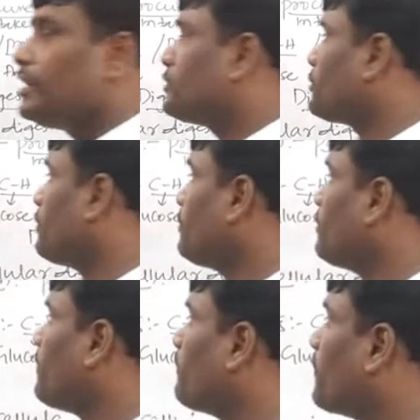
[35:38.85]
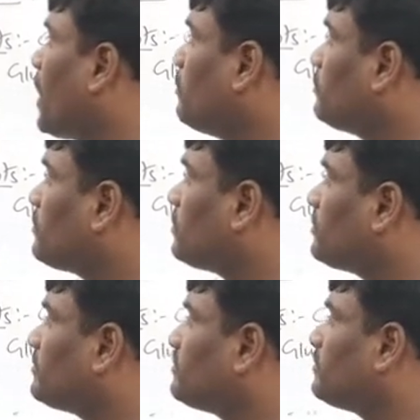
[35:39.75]
So mouth,
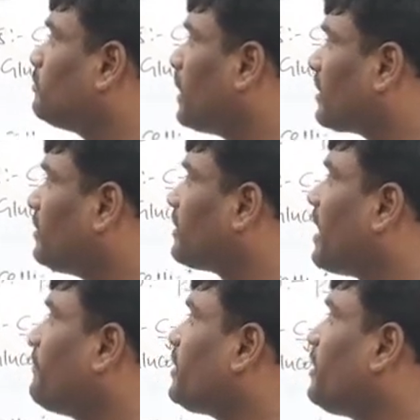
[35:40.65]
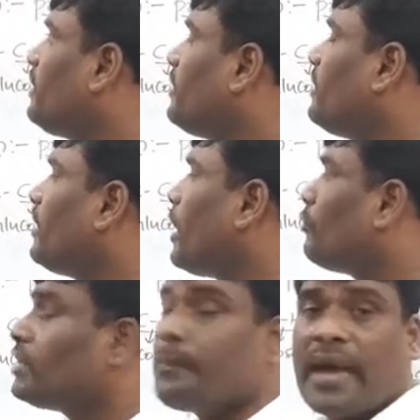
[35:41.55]
buccal cavity,
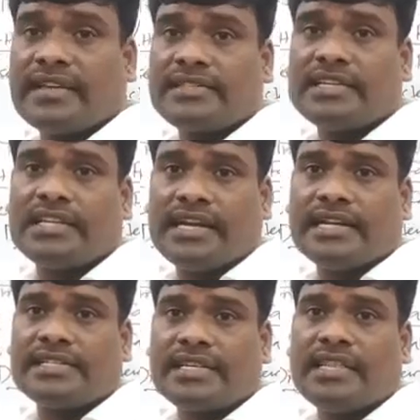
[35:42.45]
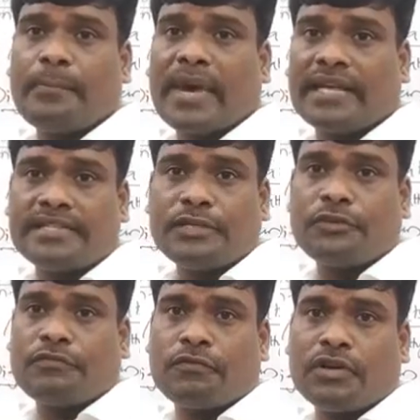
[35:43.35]
how the passage, let us see the passage
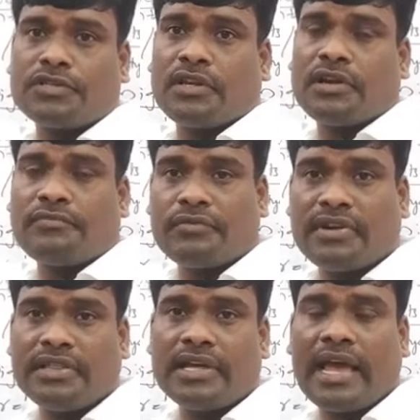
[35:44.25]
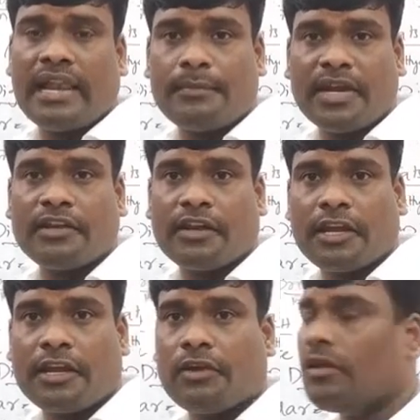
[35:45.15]
of what, children? Food in the alimentary
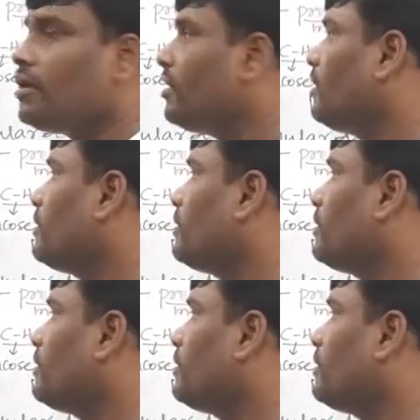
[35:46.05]
canal.